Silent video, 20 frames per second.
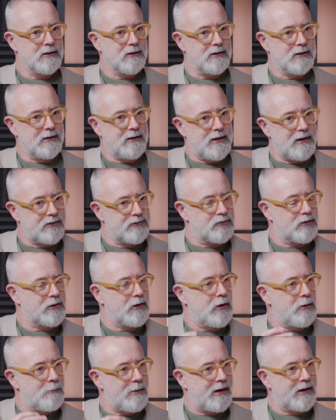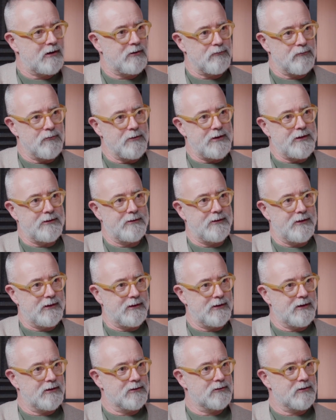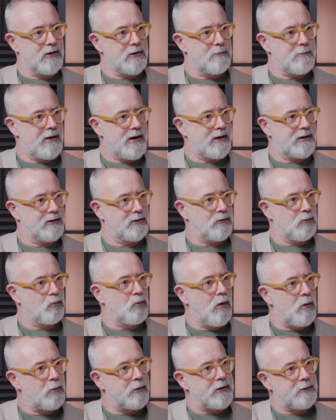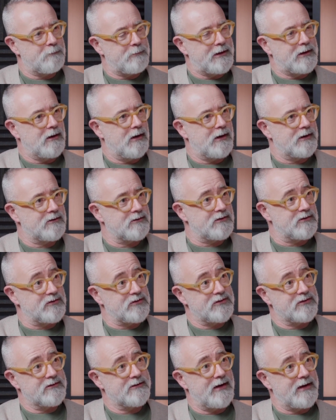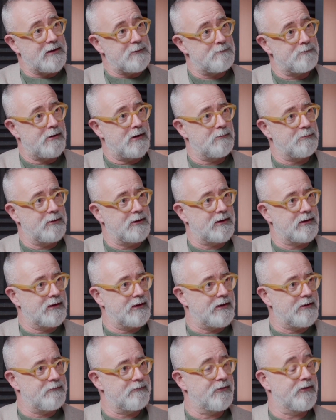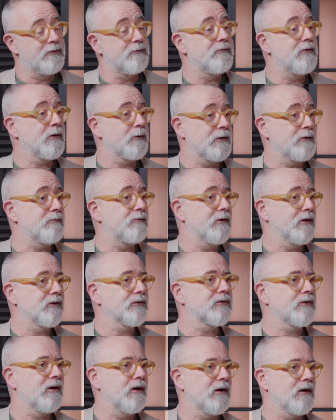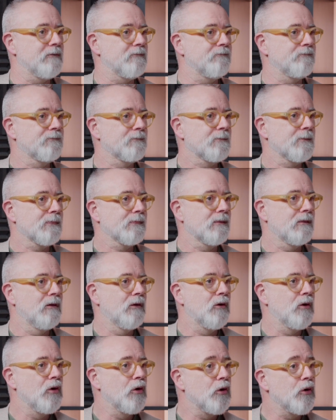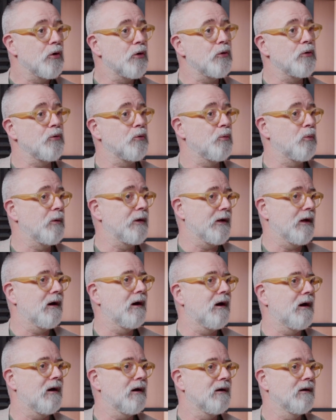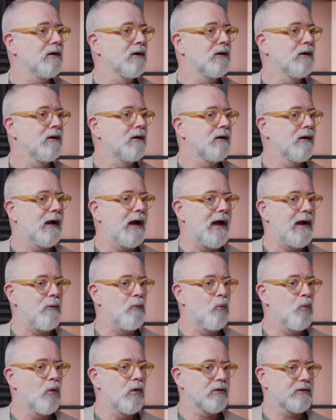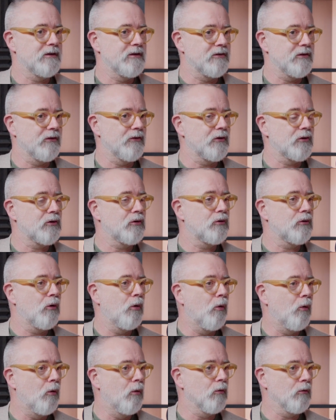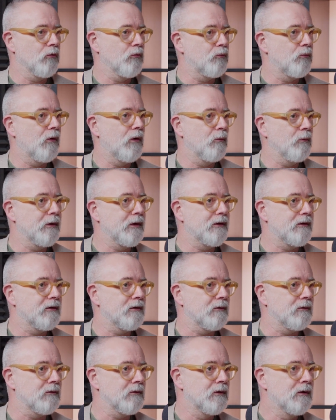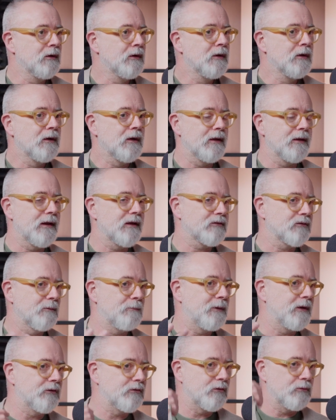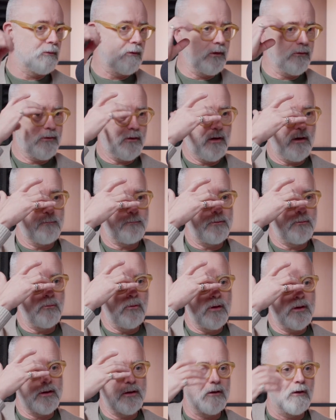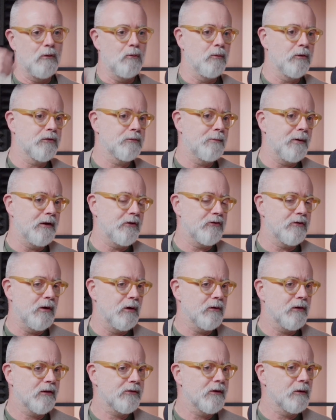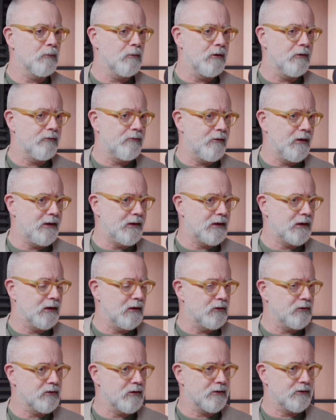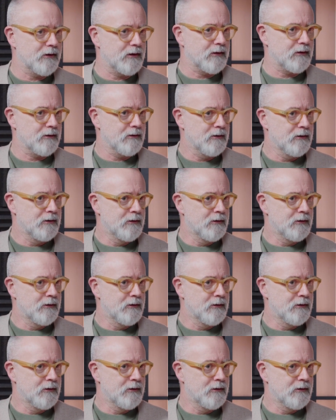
let's go back and rethink, let's go back and what would it be like to state publicly for the very first time who we are and what is at the core of what we do. And that's a piece of work that I've been working on with Spacio, and I think we're fairly close. I think